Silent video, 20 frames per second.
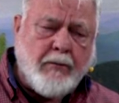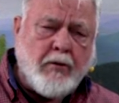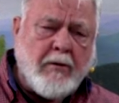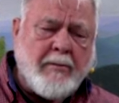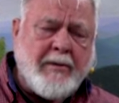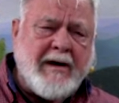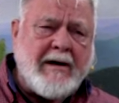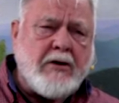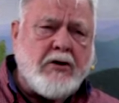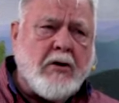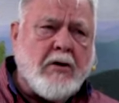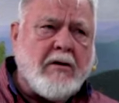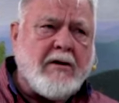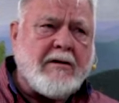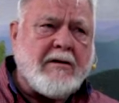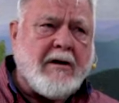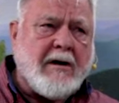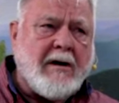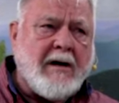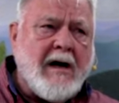will be during
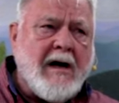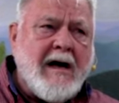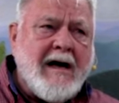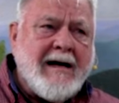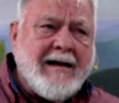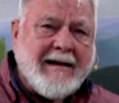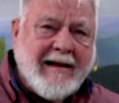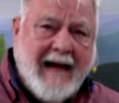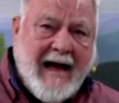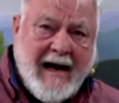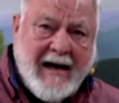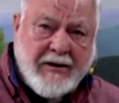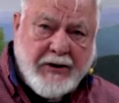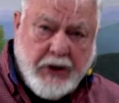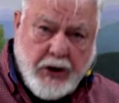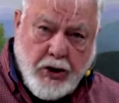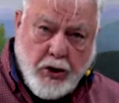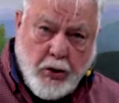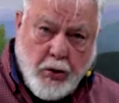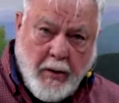the
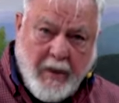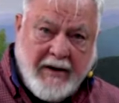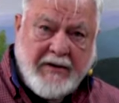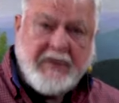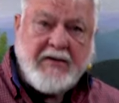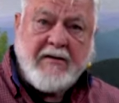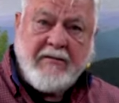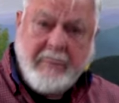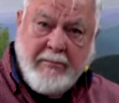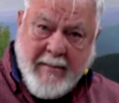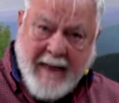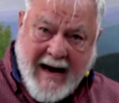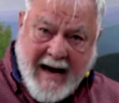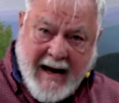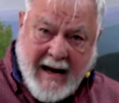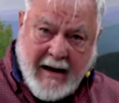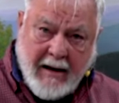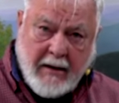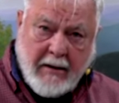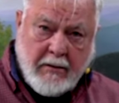last 2 weeks of
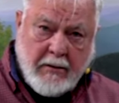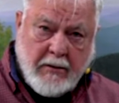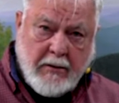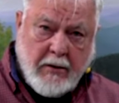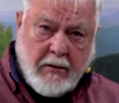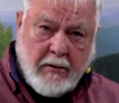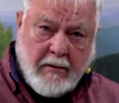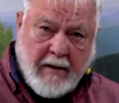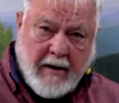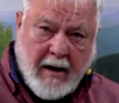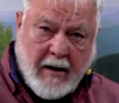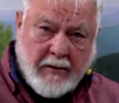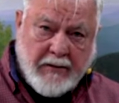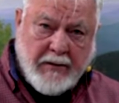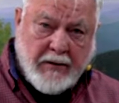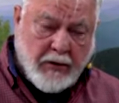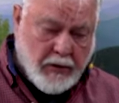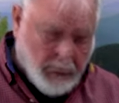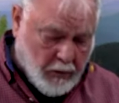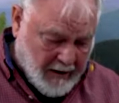May
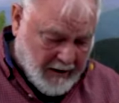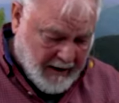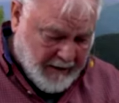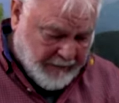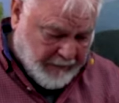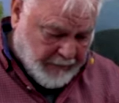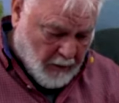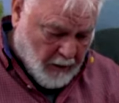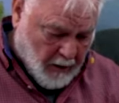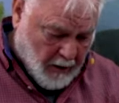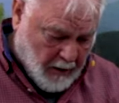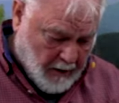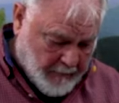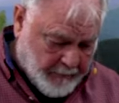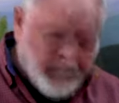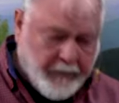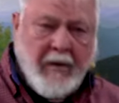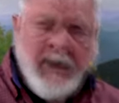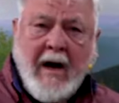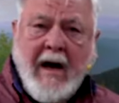2024.
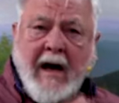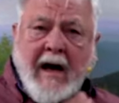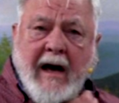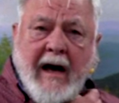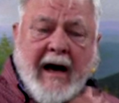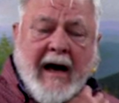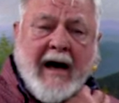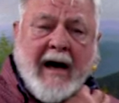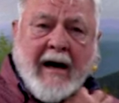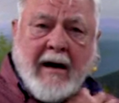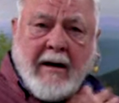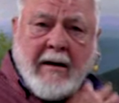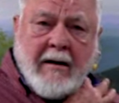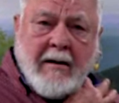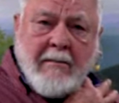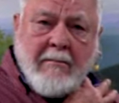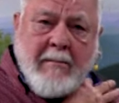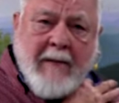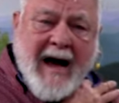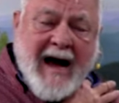And
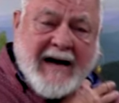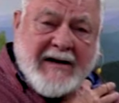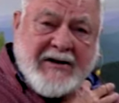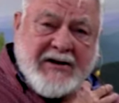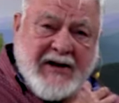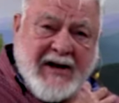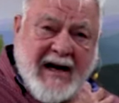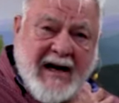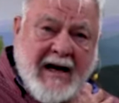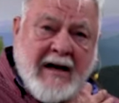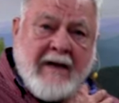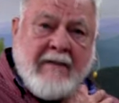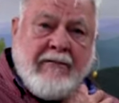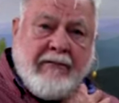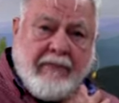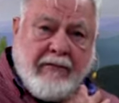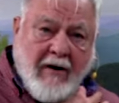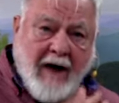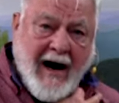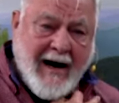Maxine
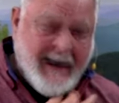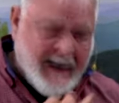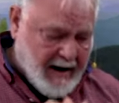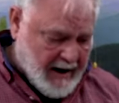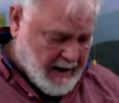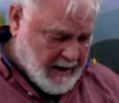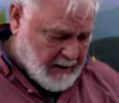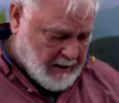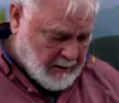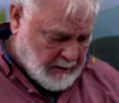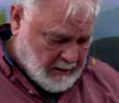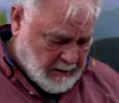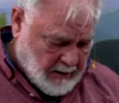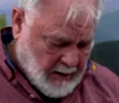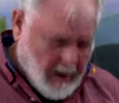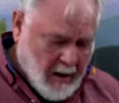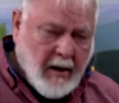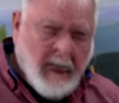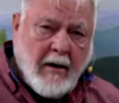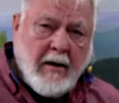Friday
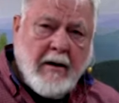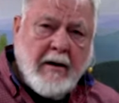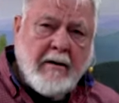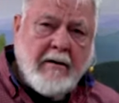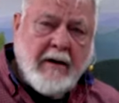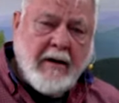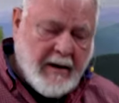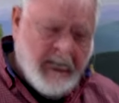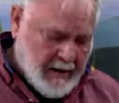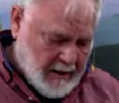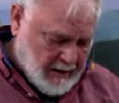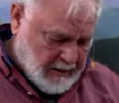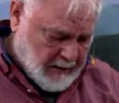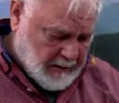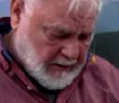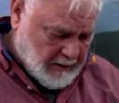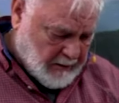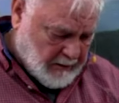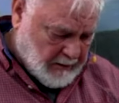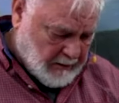
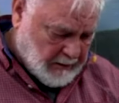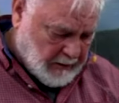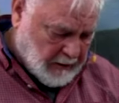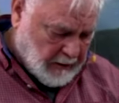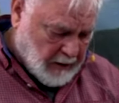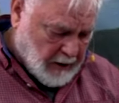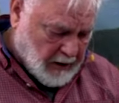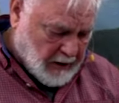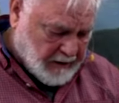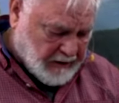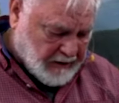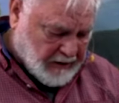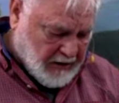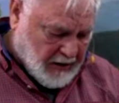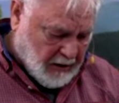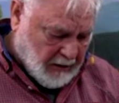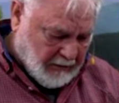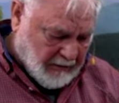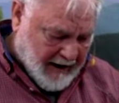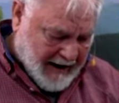in Los
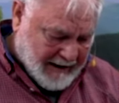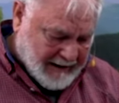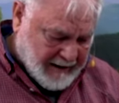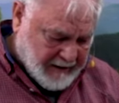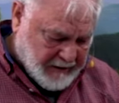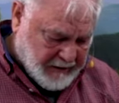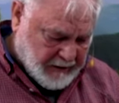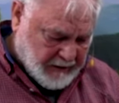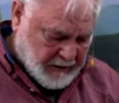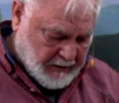Corrales,